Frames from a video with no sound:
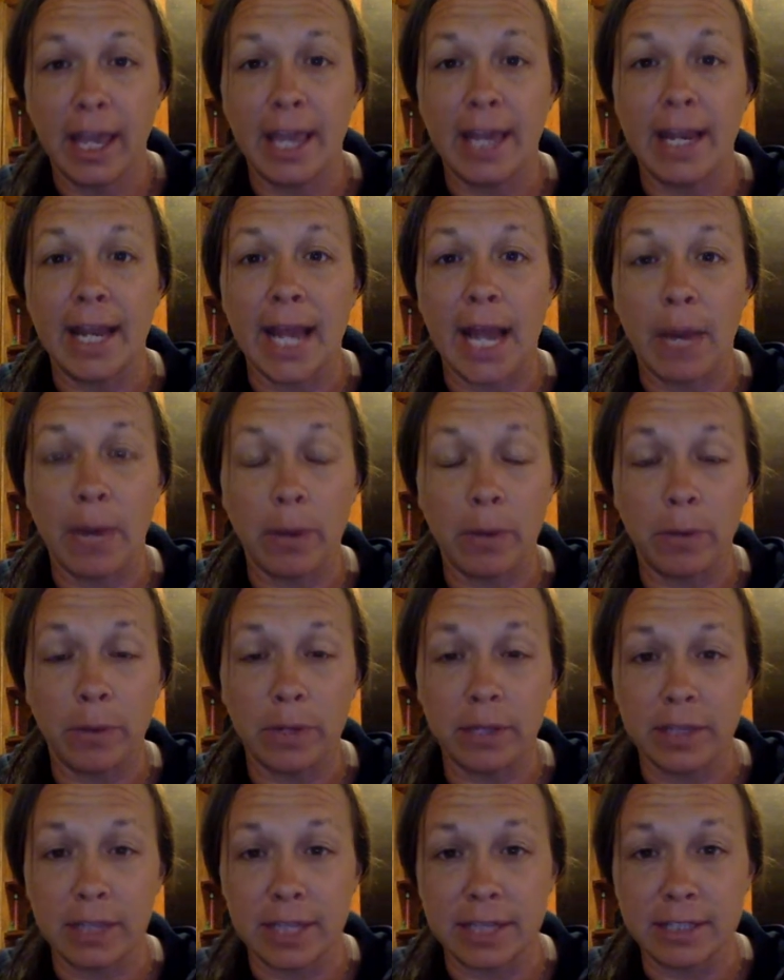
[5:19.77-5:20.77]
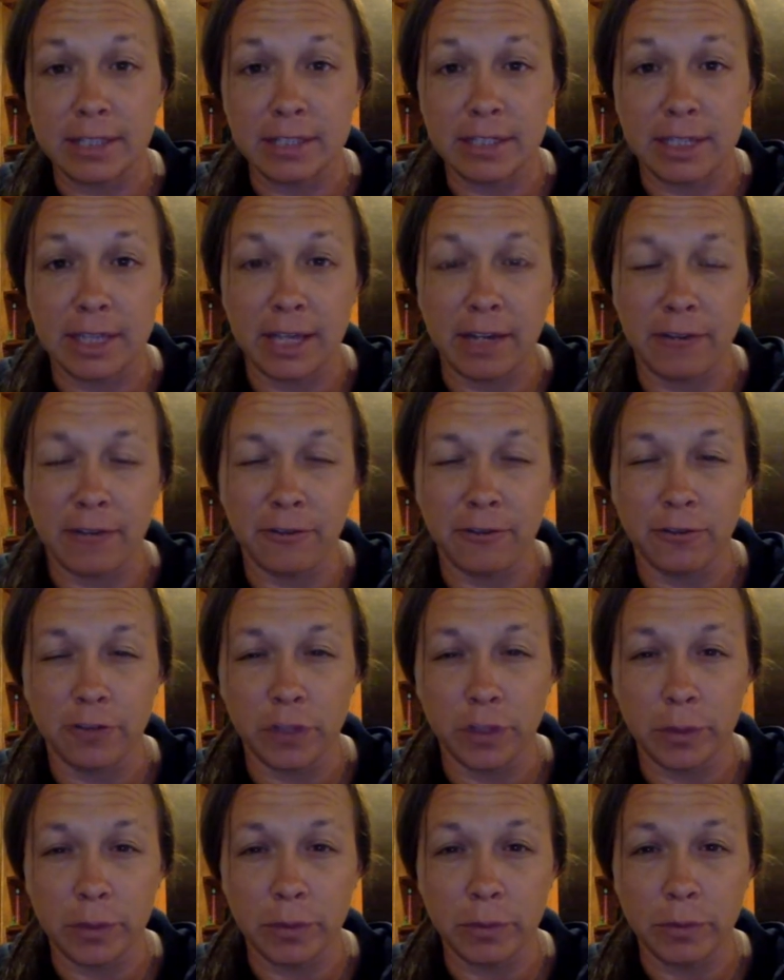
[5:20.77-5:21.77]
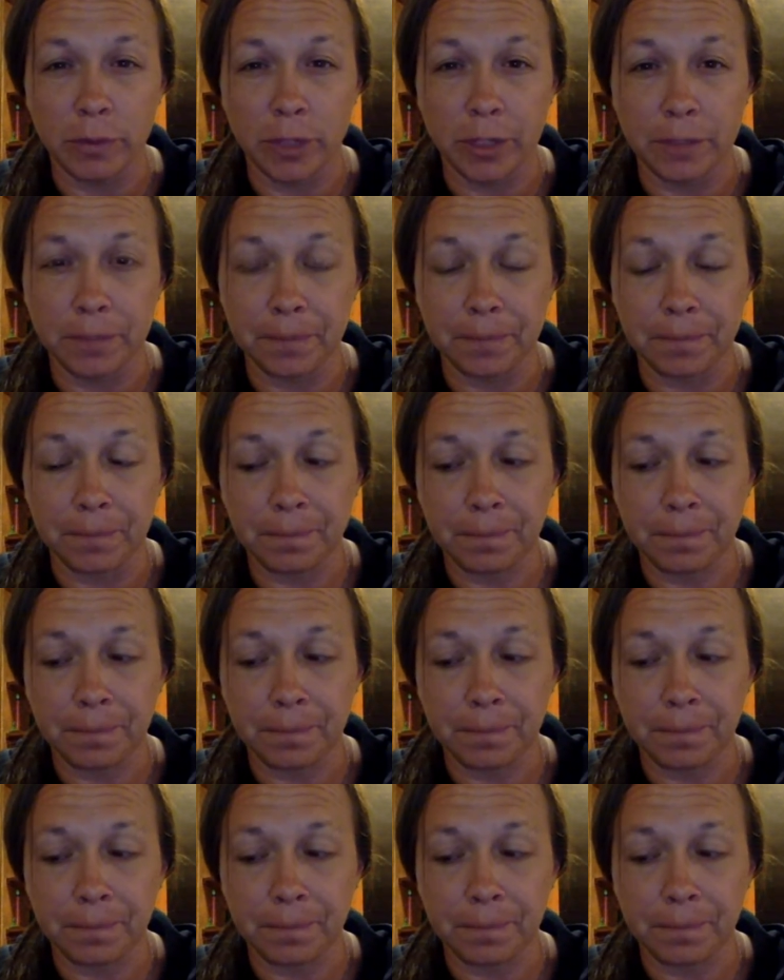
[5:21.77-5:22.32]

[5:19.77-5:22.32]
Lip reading: and how I want things to kind of flow and run.